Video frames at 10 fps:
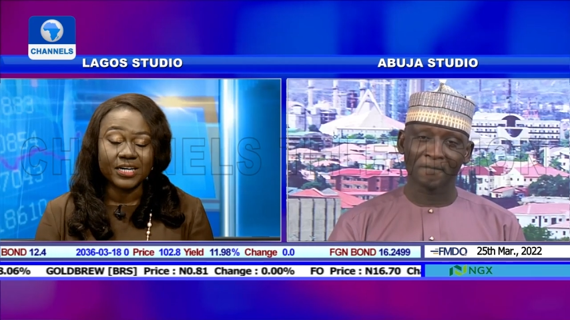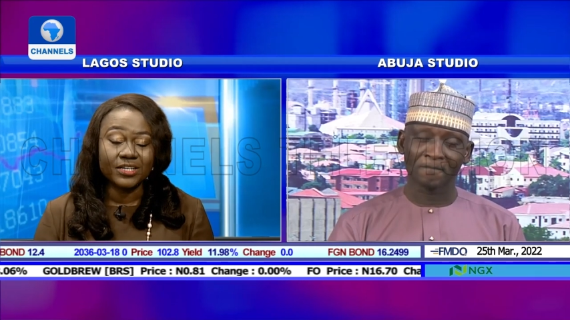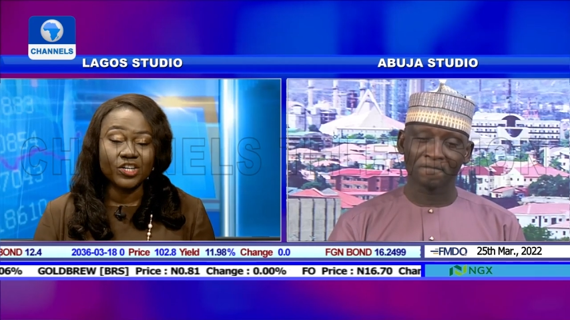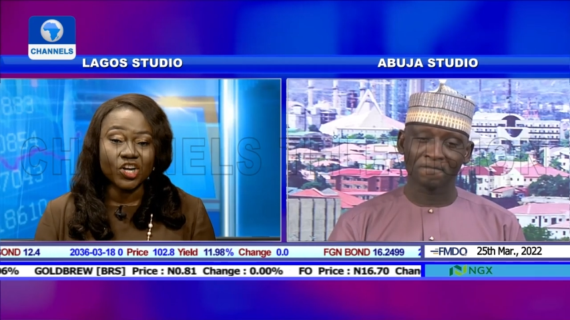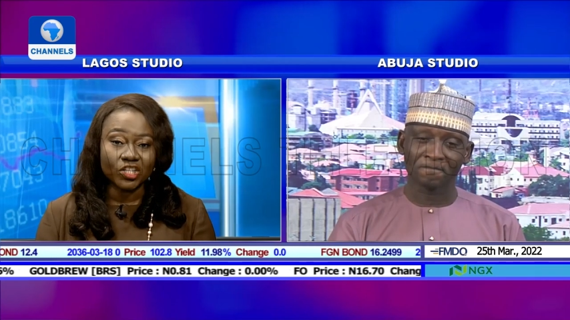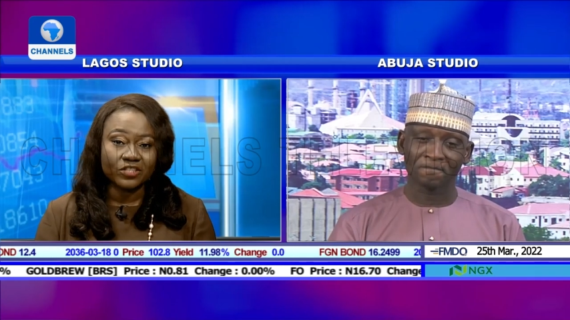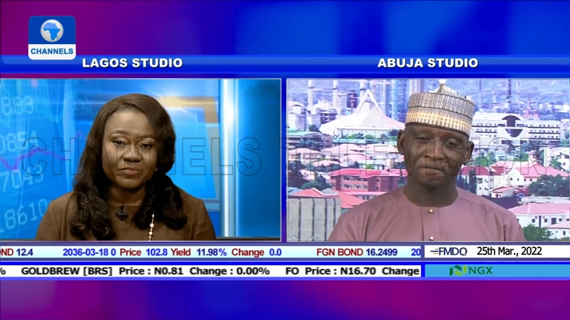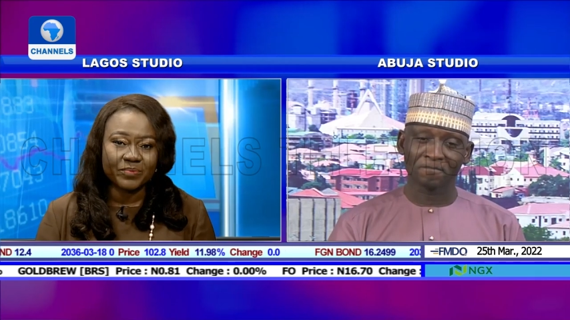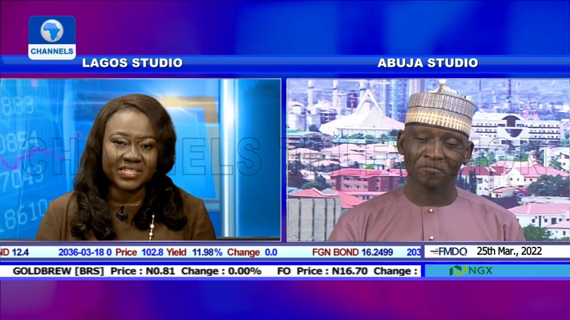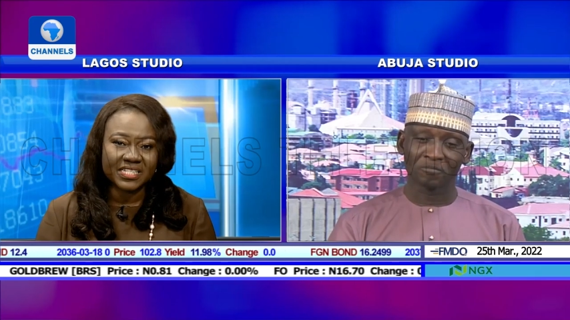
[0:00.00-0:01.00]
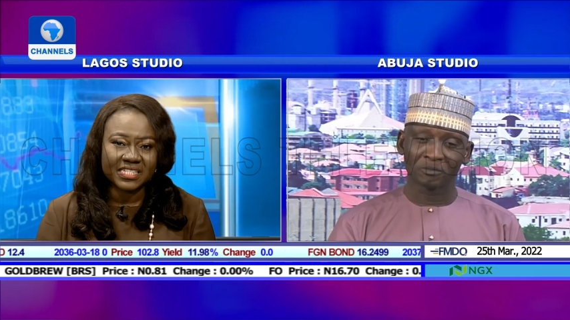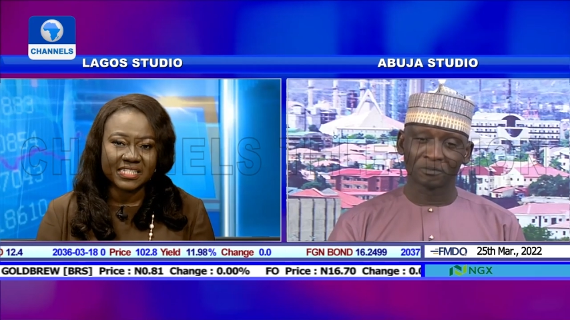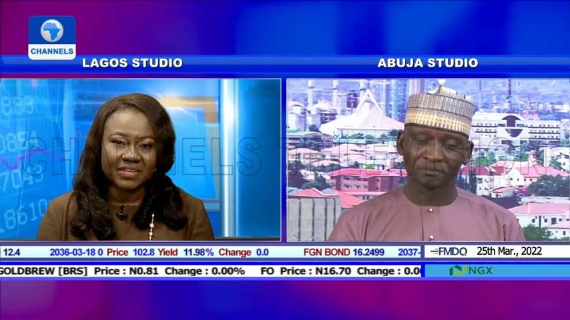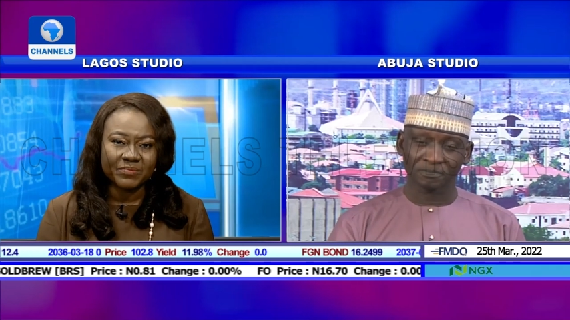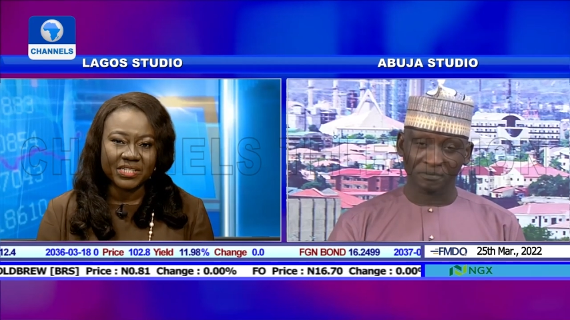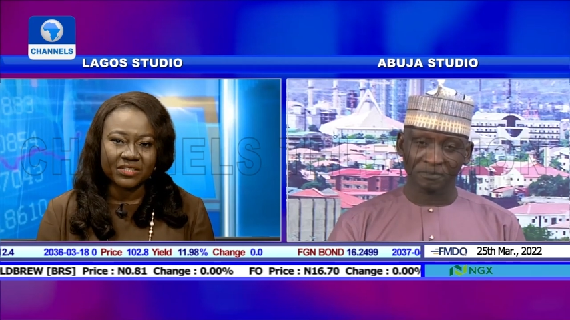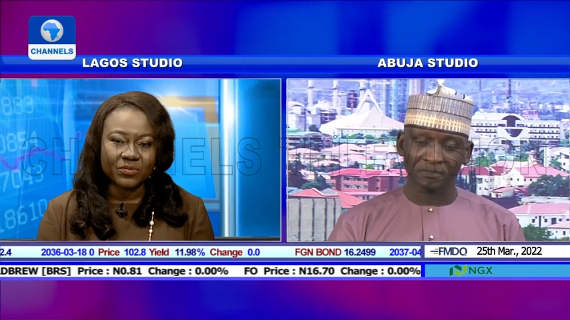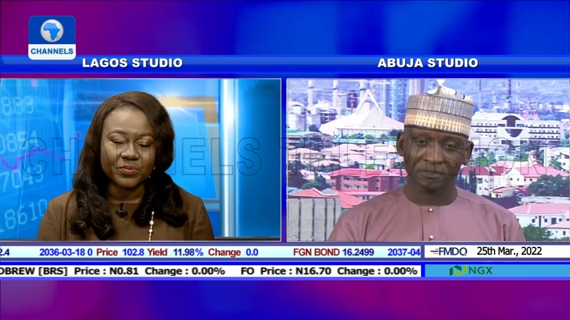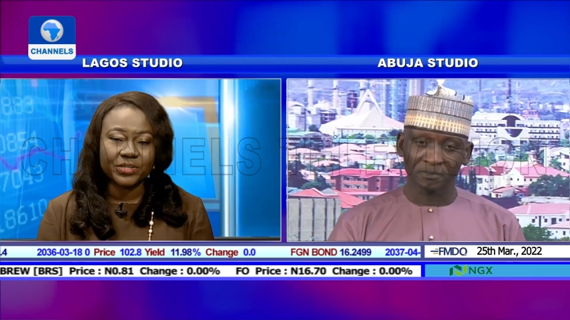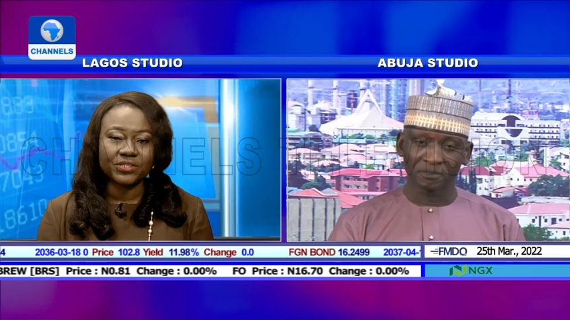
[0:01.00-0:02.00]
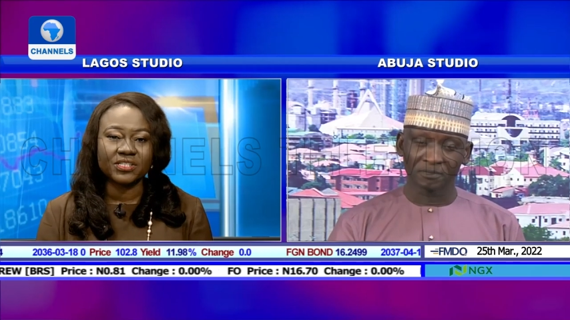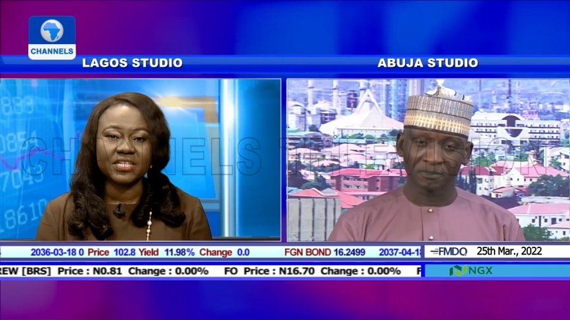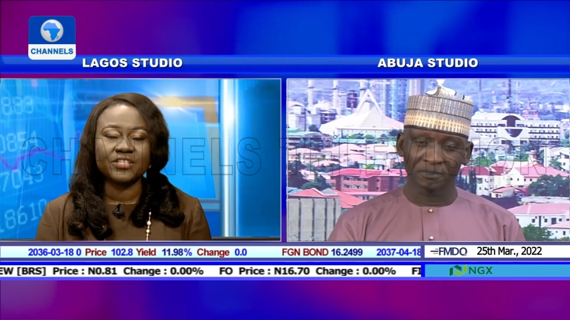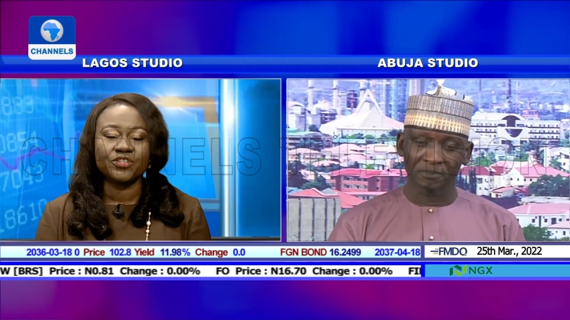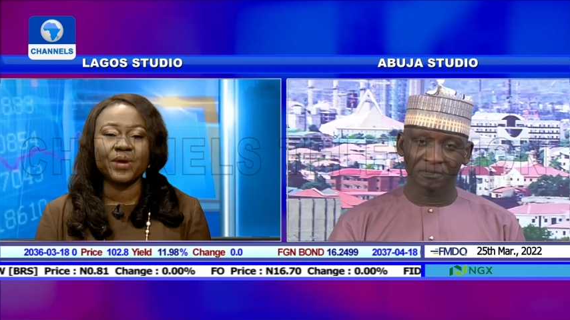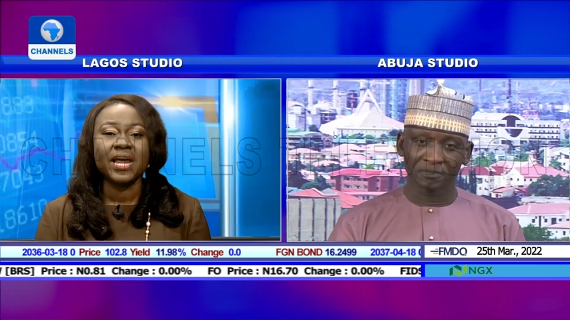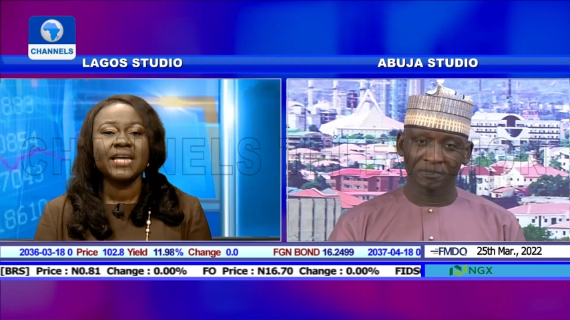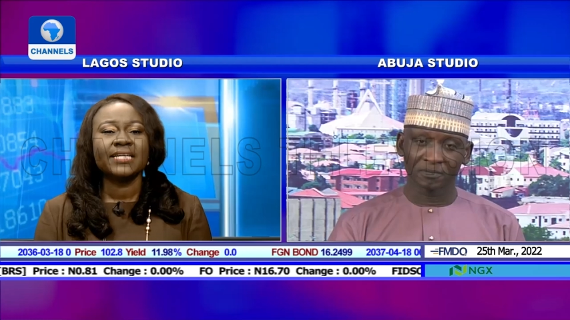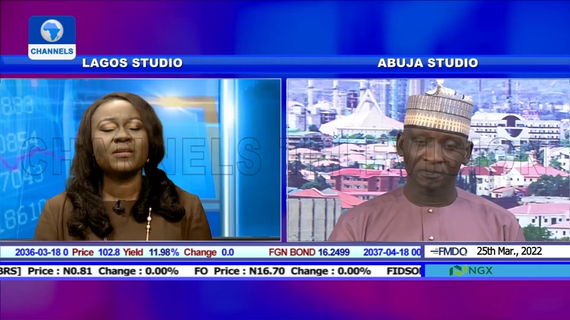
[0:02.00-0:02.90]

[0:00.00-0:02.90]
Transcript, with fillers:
Speaker 1: a lot of businesses and business operators in Nigeria.